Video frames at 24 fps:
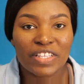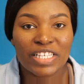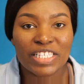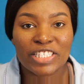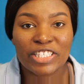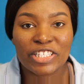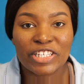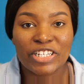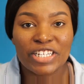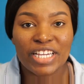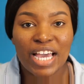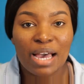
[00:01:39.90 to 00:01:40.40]
off
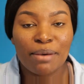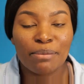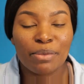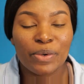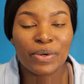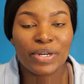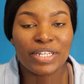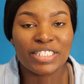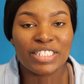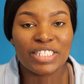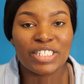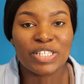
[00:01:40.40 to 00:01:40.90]
this look, I'm
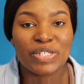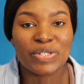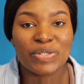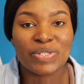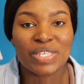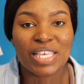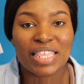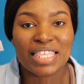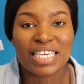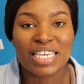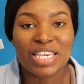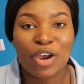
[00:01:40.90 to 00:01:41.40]
going to
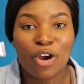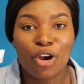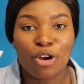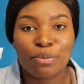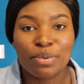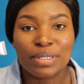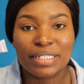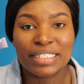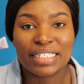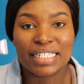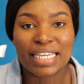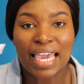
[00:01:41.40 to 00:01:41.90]
use the
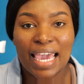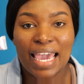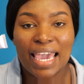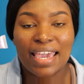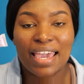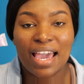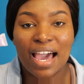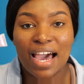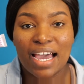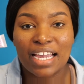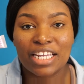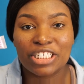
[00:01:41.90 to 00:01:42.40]
Urban
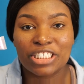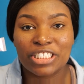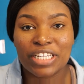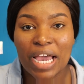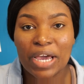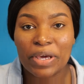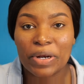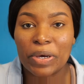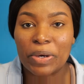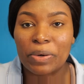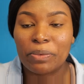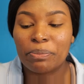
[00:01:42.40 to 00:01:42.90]
Decay
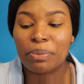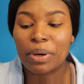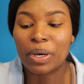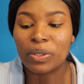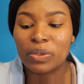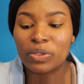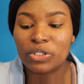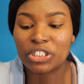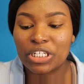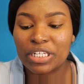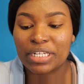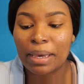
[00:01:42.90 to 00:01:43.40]
Eyeshadow
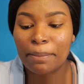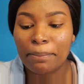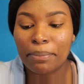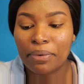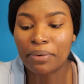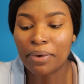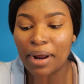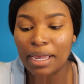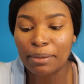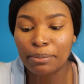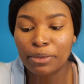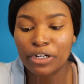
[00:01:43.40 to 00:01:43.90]
Potion
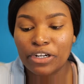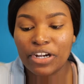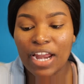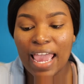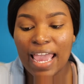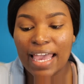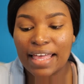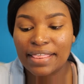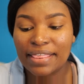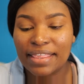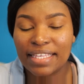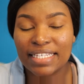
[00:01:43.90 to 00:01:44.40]
Primer,
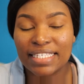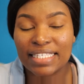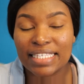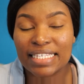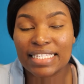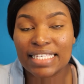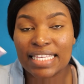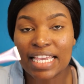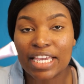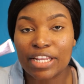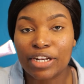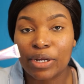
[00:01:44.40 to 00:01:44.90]
and this
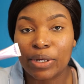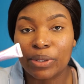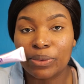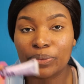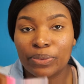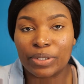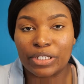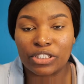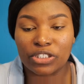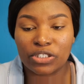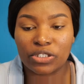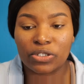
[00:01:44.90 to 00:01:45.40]
is in
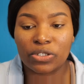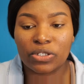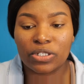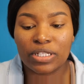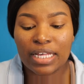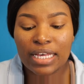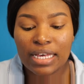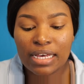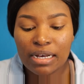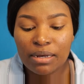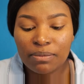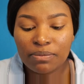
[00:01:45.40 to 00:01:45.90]

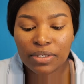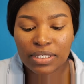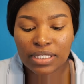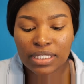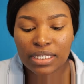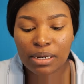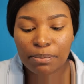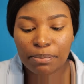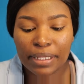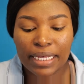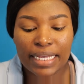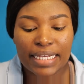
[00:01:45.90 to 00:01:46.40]
Original. I'm just
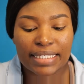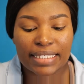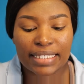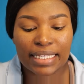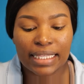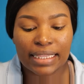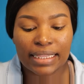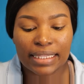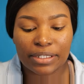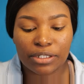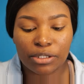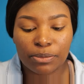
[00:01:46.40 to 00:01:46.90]
going to place
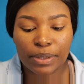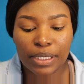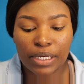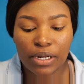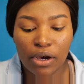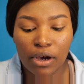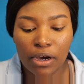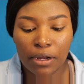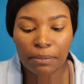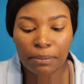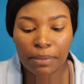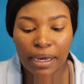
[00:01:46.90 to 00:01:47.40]
a little bit
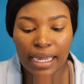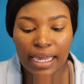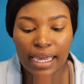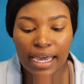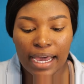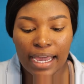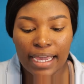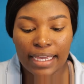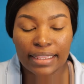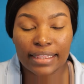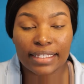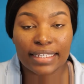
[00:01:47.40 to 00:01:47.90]
on my
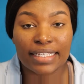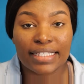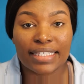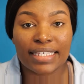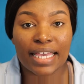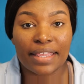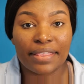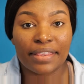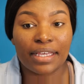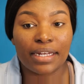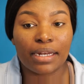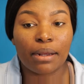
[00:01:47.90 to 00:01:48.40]
eyelids
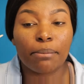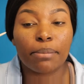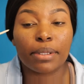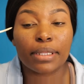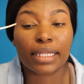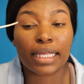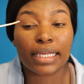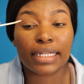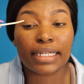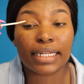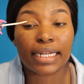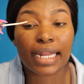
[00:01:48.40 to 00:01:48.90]
and then
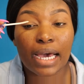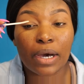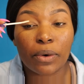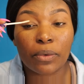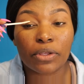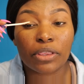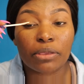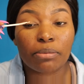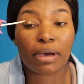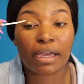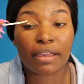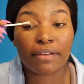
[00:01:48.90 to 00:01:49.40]
blend it out
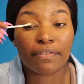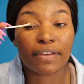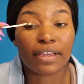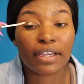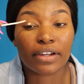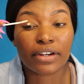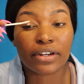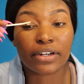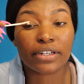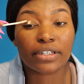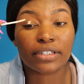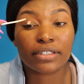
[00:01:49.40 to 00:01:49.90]
with my
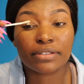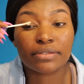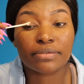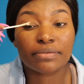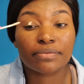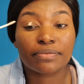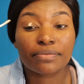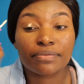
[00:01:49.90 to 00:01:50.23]
finger.